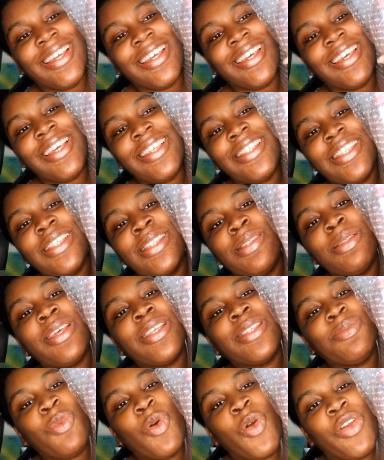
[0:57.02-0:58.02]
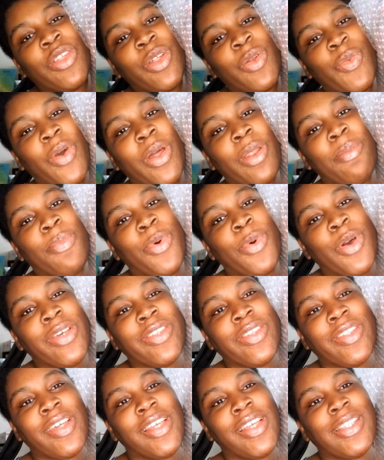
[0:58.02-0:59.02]
is there's more than one book,
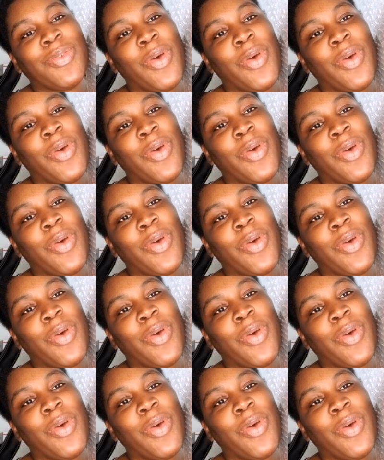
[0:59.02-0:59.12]
so that's